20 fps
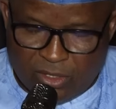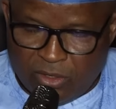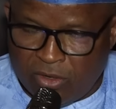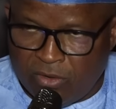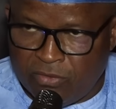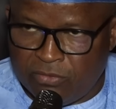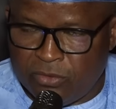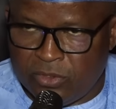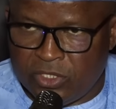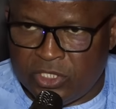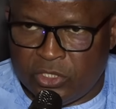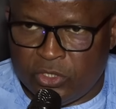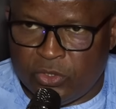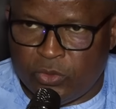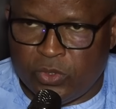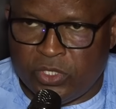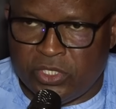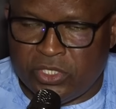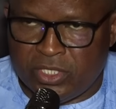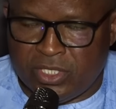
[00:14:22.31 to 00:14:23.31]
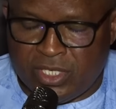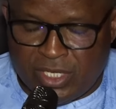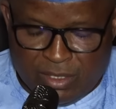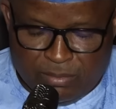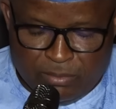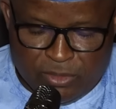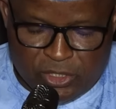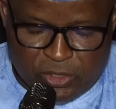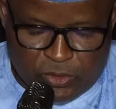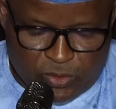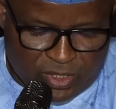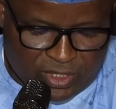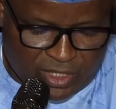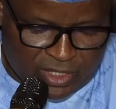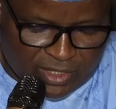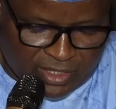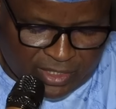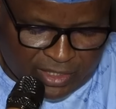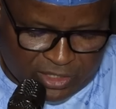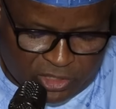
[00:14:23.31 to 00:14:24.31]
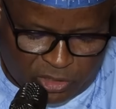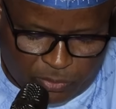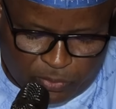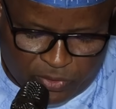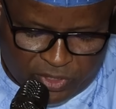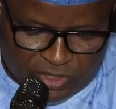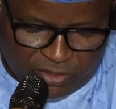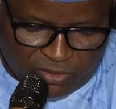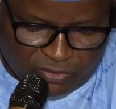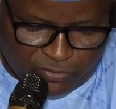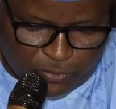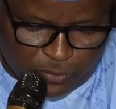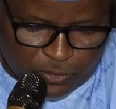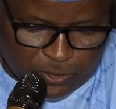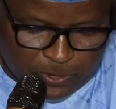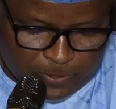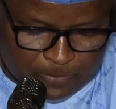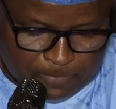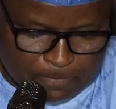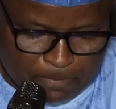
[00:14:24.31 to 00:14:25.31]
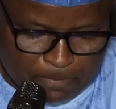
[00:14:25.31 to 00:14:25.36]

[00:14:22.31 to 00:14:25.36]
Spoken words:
of the situation and made sure that they suppressed our votes.